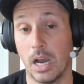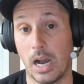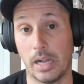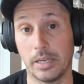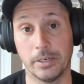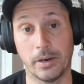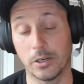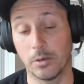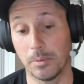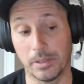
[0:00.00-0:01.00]
I
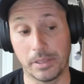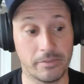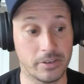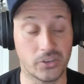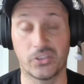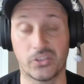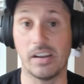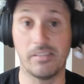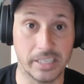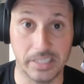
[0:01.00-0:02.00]
don't believe in just
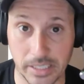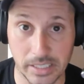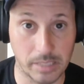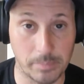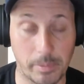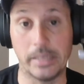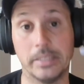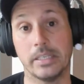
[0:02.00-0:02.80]
diving into the deep end.